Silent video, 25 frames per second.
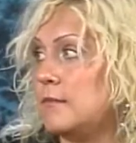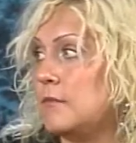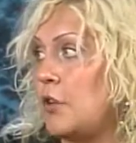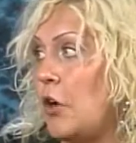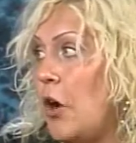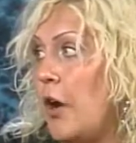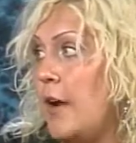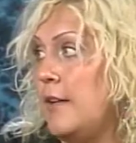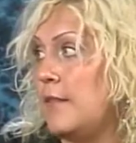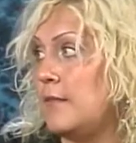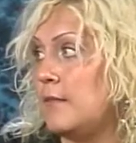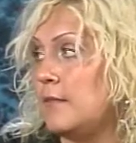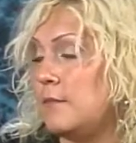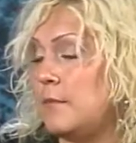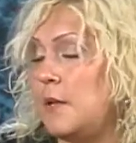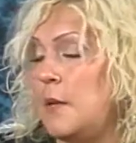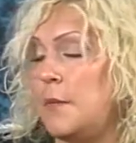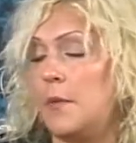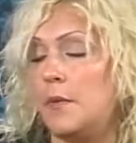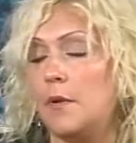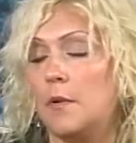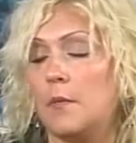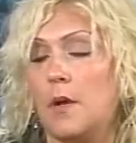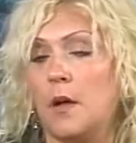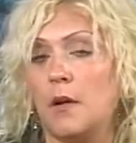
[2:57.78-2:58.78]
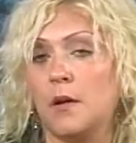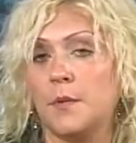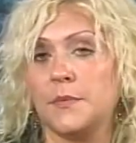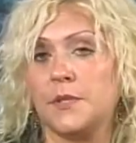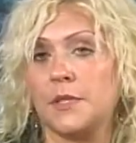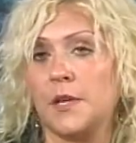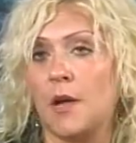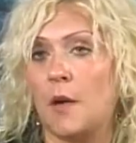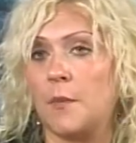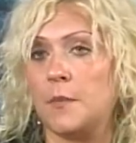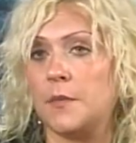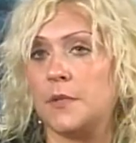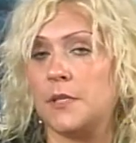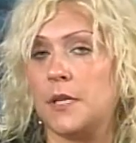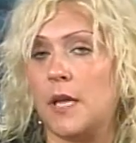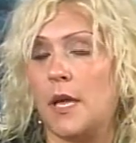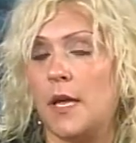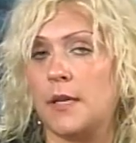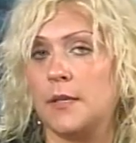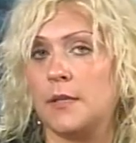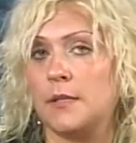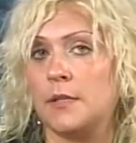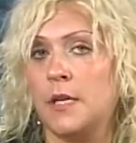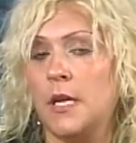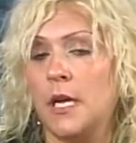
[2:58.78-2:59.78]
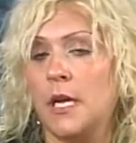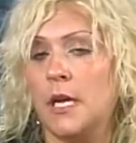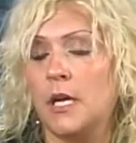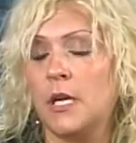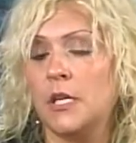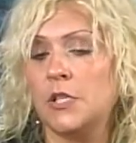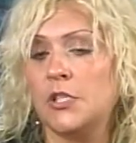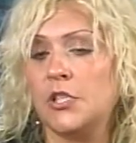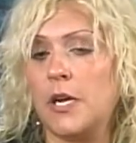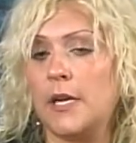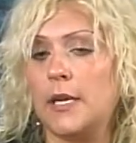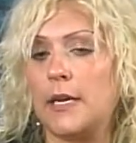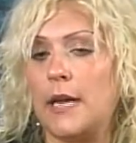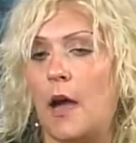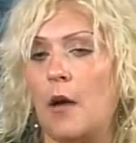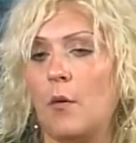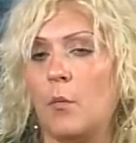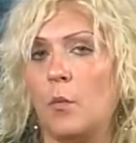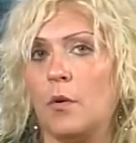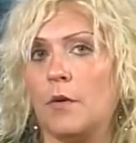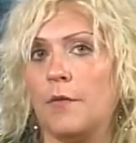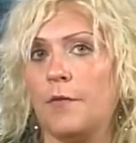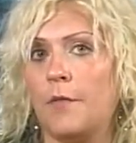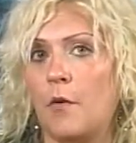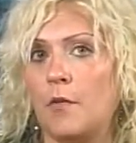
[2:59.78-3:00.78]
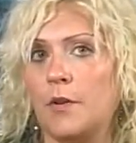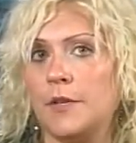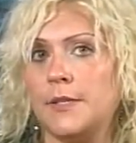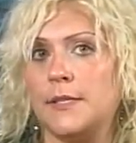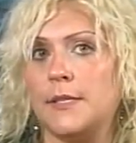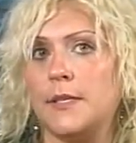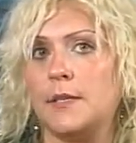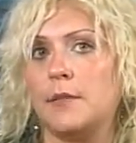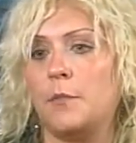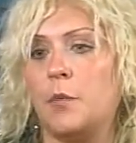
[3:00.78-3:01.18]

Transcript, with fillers: Great. People okay. are welcome to come and check it out. We're focusing